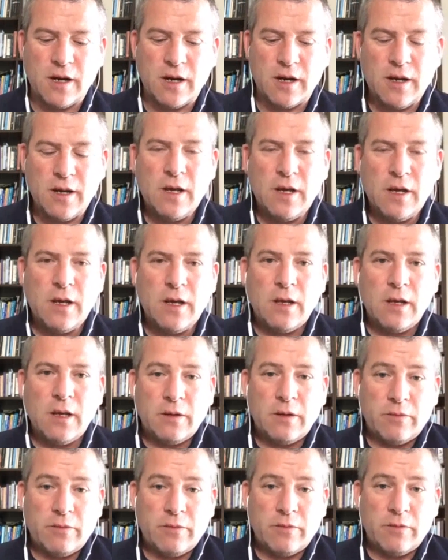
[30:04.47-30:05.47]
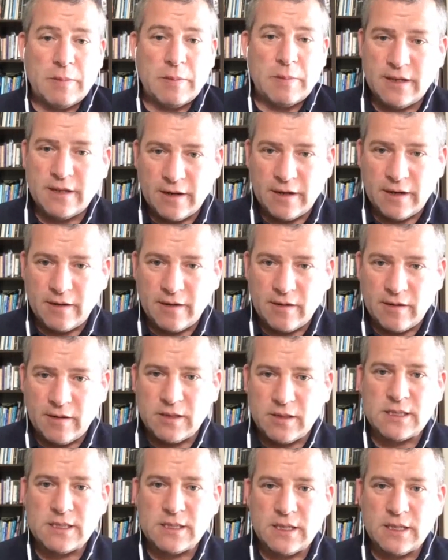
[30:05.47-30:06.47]
strong, represented Ireland
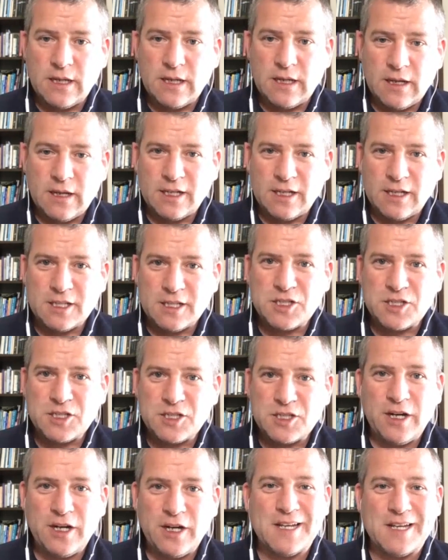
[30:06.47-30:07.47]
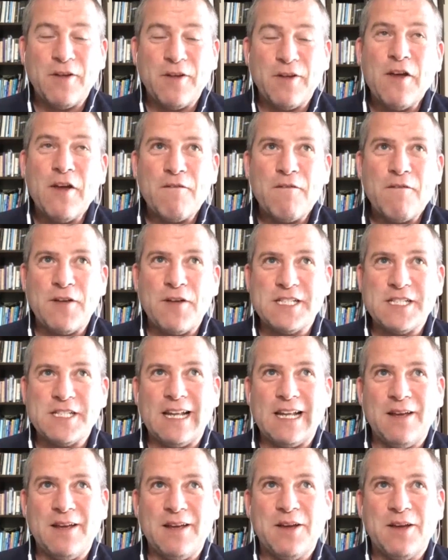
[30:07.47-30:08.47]
against the Australians and
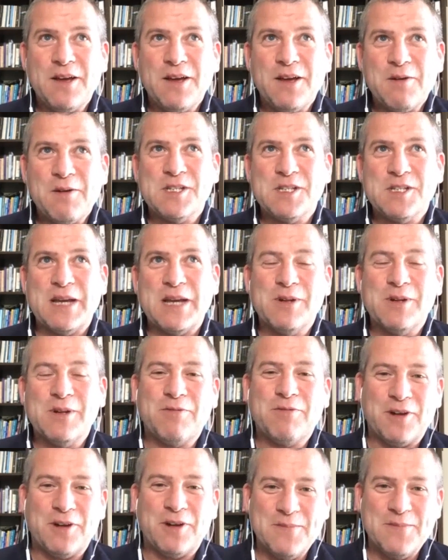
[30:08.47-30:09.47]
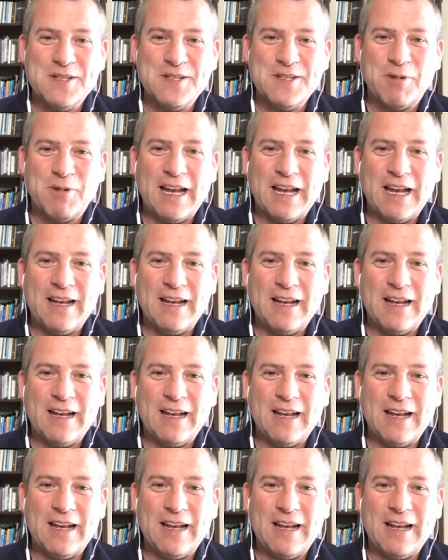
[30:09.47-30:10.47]
physically was able for them as well.
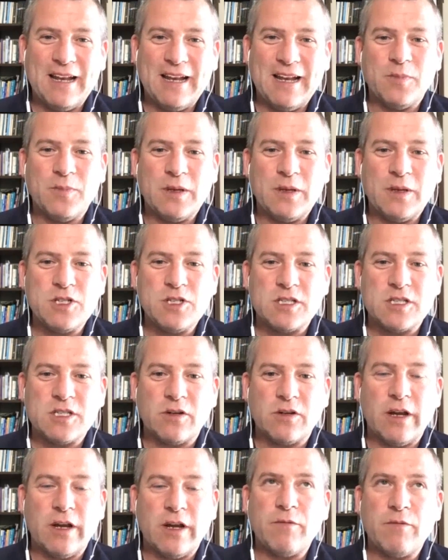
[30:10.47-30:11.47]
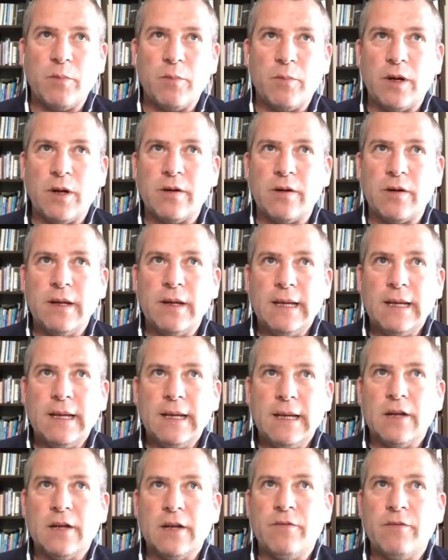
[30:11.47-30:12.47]
He was just a great footballer
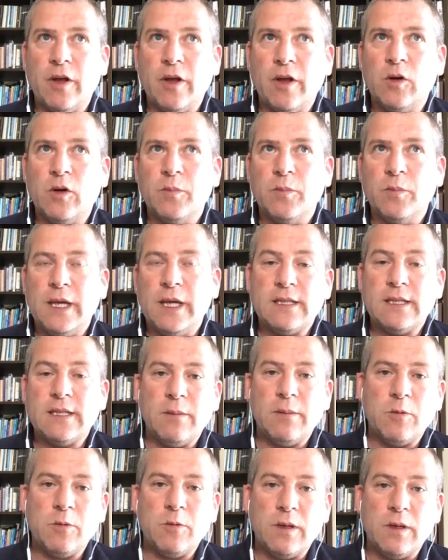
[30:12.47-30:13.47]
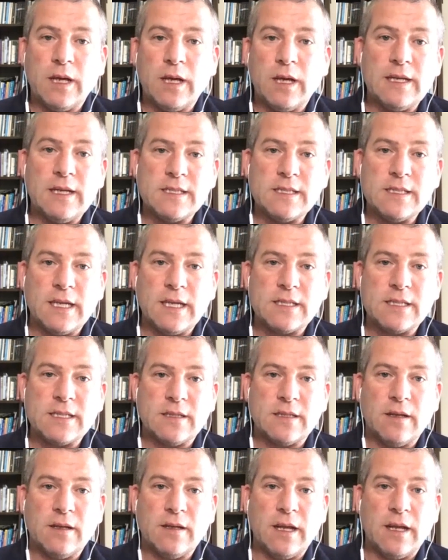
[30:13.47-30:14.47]
on a very good meat team between
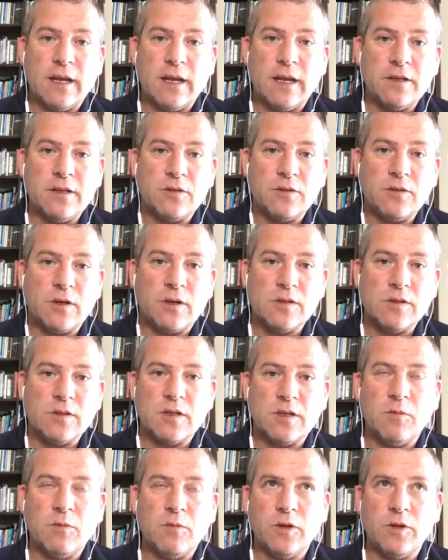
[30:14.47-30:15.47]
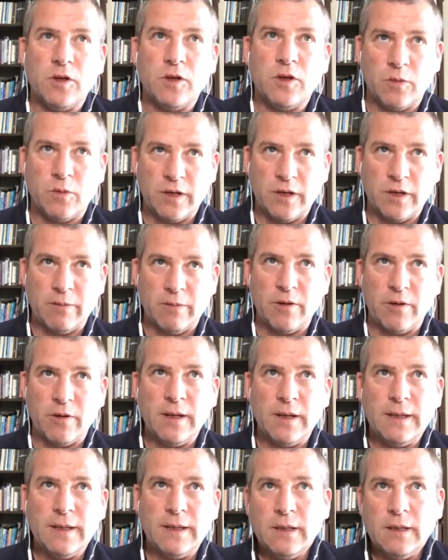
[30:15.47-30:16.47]
96 and 2001, where
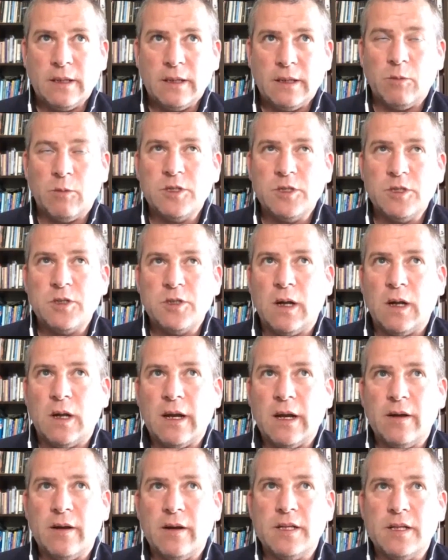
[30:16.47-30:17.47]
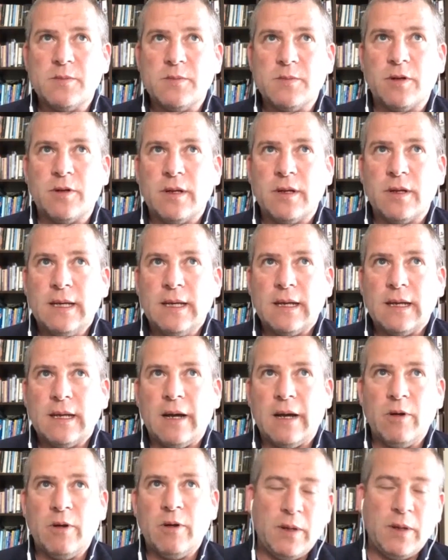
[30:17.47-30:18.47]
they won 2 All-Irelands, but
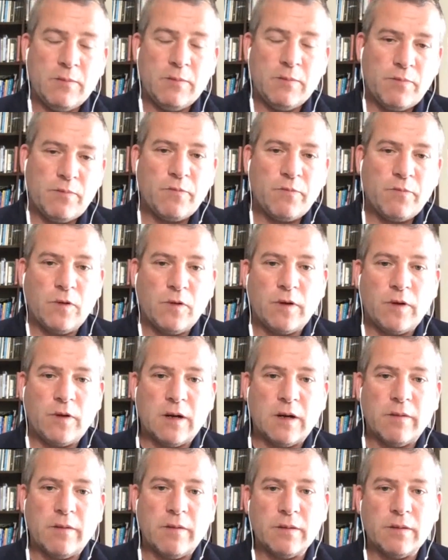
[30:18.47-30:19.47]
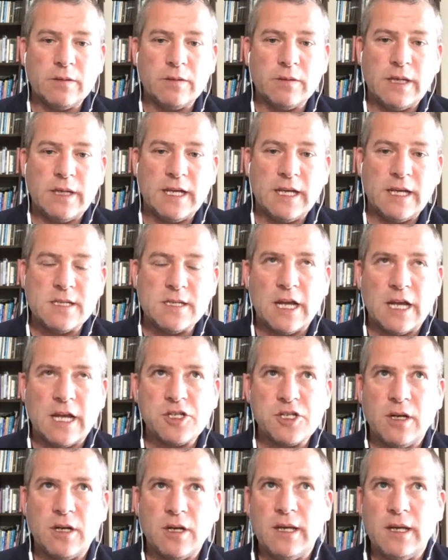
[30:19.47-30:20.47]
I would have been full forward in days,
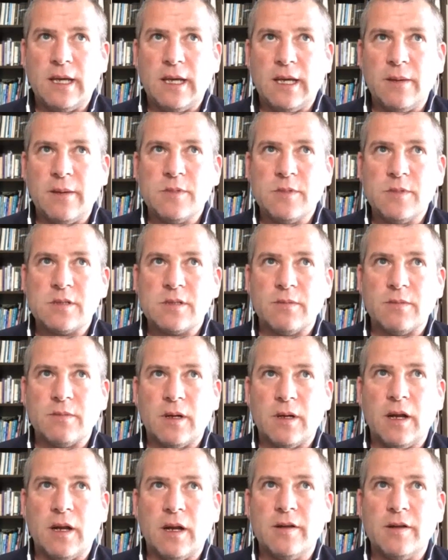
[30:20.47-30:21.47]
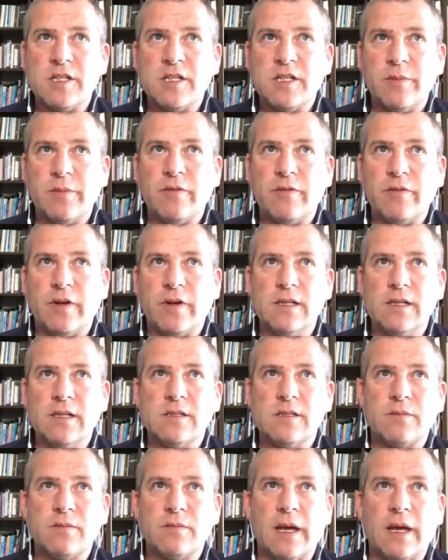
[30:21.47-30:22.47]
National League games, All-Ireland
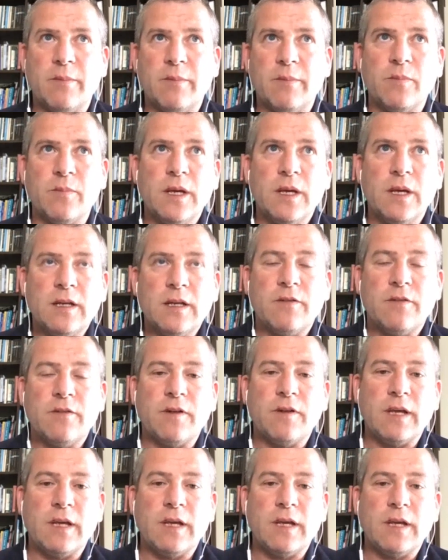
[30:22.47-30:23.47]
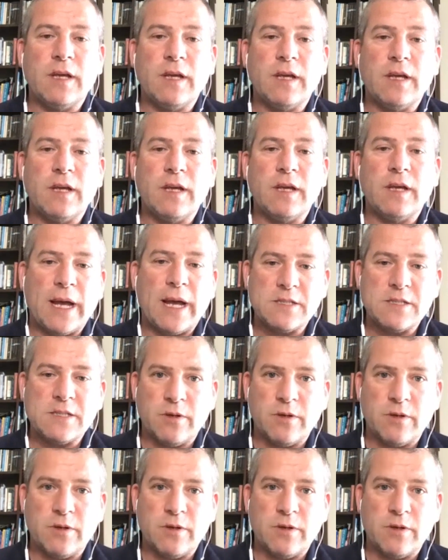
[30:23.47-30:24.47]
semi-finals, different games, our
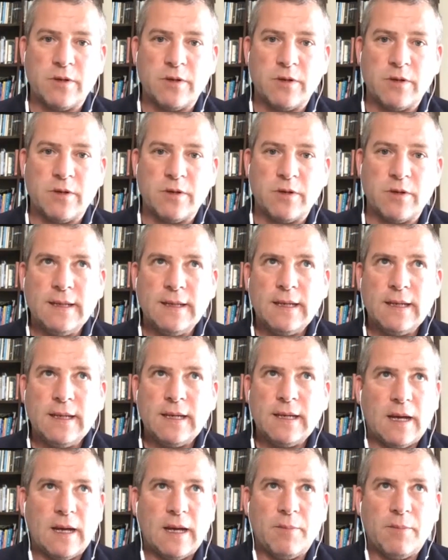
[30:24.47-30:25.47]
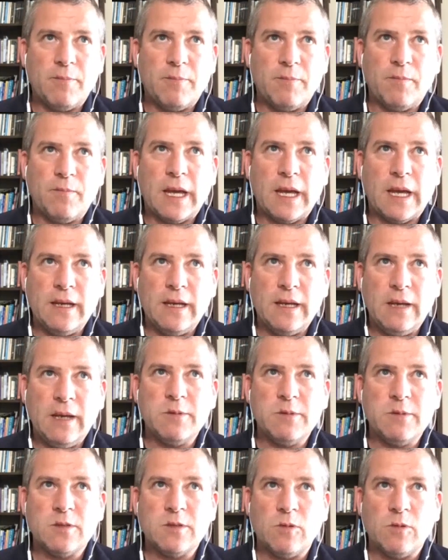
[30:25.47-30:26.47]
paths would have crossed. And
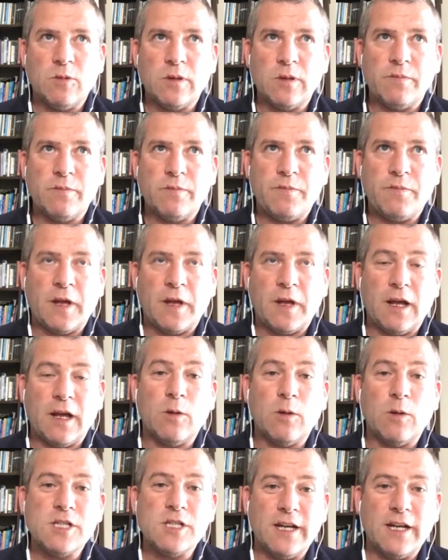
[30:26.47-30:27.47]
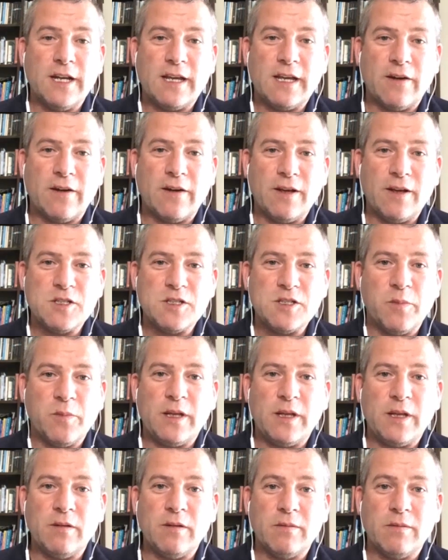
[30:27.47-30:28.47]
he was the one fella outside of Kerry because you're
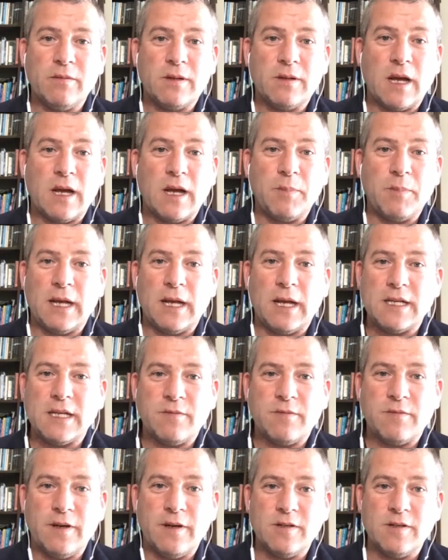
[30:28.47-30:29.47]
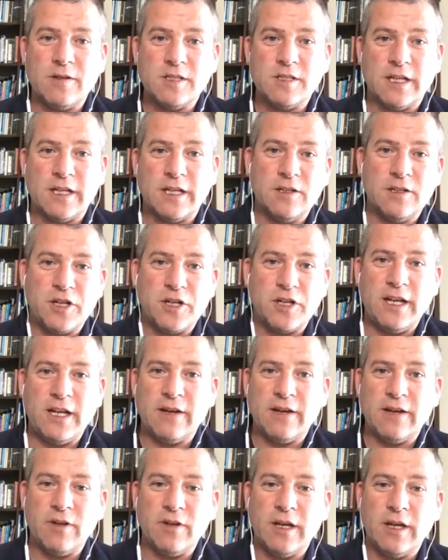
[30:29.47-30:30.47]
meeting top class defenders inside and
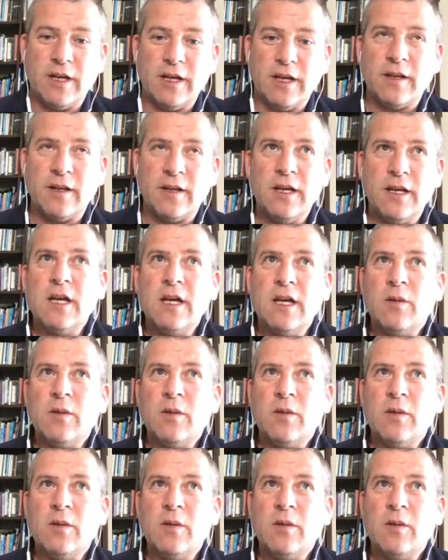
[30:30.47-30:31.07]
training every night.